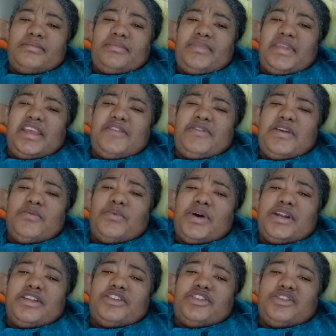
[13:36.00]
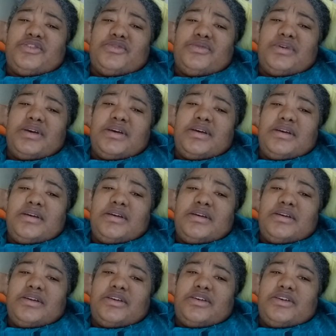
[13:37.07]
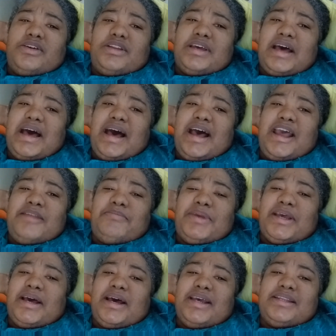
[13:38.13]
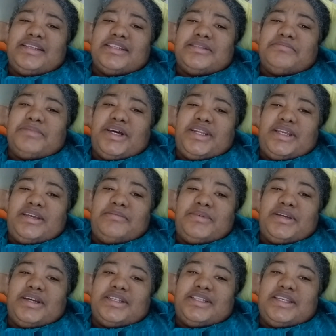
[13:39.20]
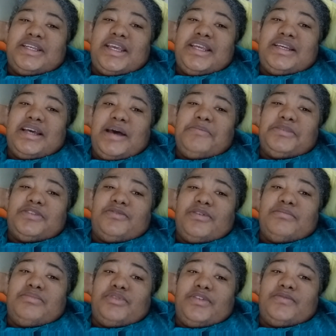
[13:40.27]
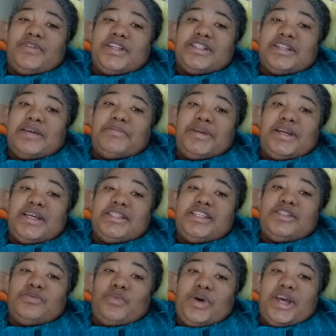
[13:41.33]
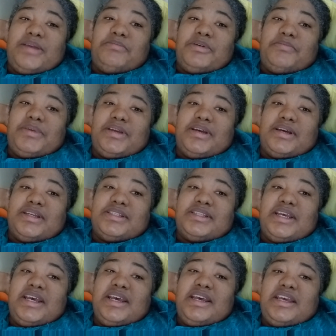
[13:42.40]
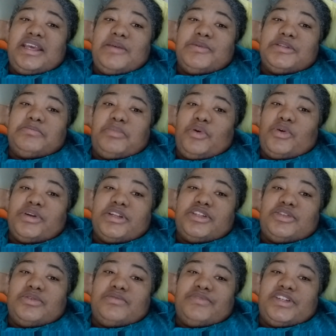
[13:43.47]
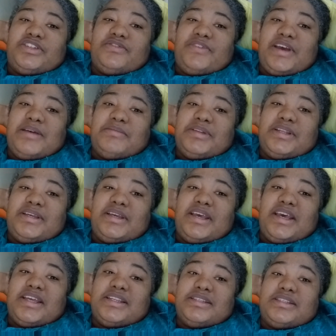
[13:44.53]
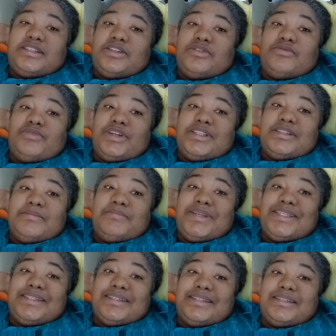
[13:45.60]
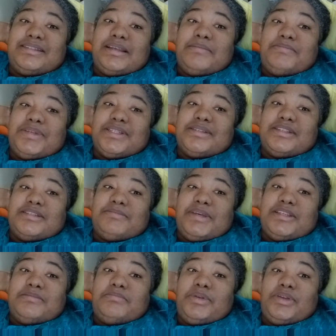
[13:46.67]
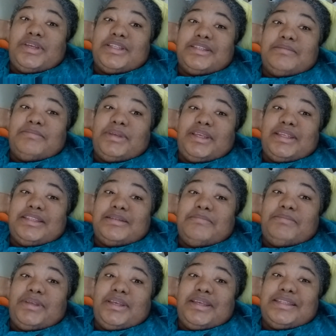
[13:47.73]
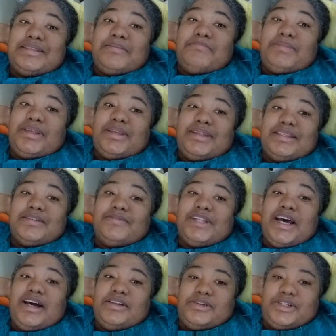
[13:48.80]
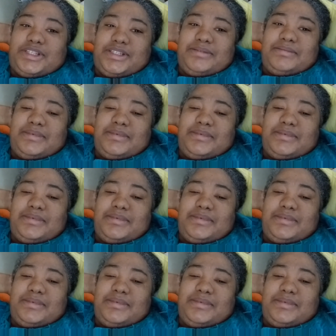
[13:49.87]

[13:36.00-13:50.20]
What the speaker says: if he wanted to, could hide behind his money because he comes from privilege, not because he's white, but because he was born into a rich family and still runs a business, and that business makes billions and billions and billions and billions of dollars.